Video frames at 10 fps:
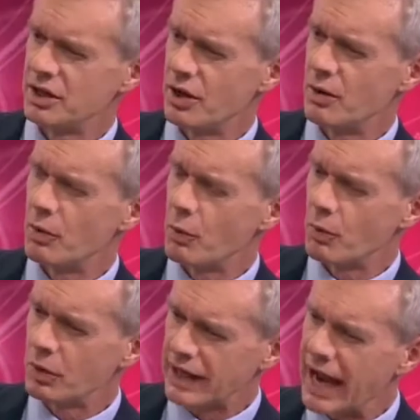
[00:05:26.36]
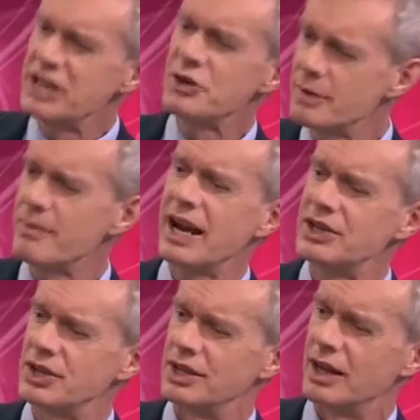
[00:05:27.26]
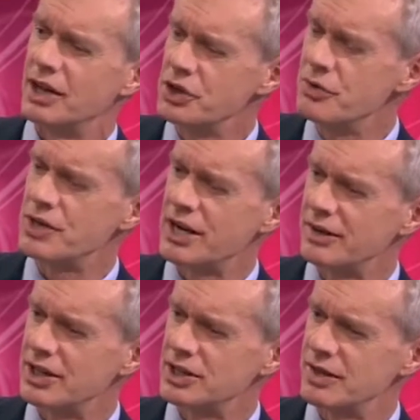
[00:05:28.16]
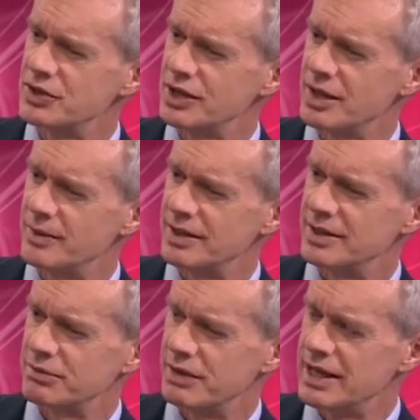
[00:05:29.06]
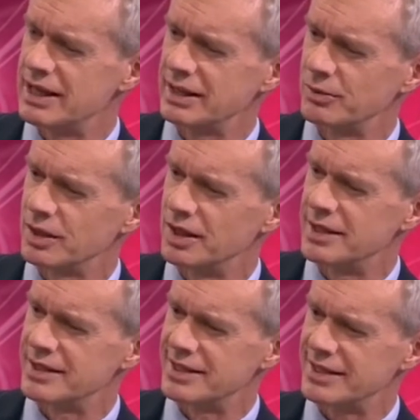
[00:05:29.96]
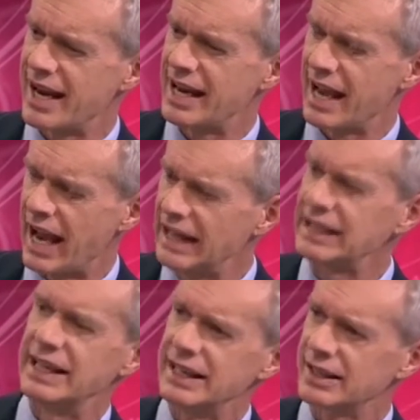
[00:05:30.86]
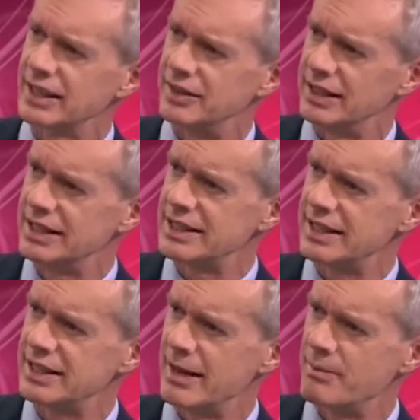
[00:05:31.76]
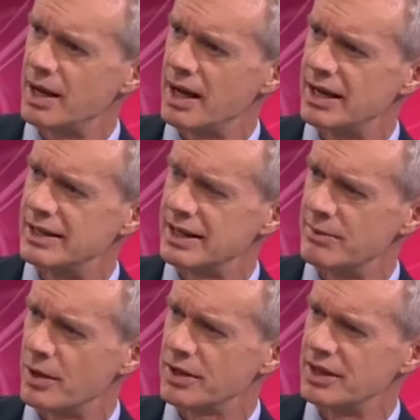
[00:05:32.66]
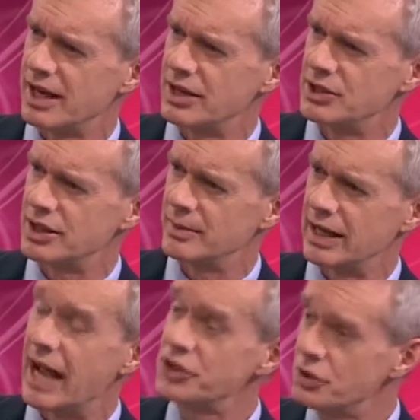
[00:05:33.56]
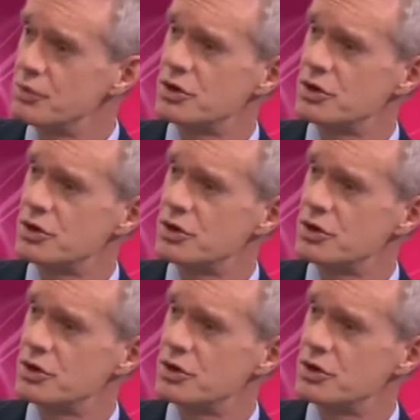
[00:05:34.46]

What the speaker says: you know, can you imagine a new generation of Germans reading the words and saying Heil Hitler, at least in their minds, in modern-day Germany? And you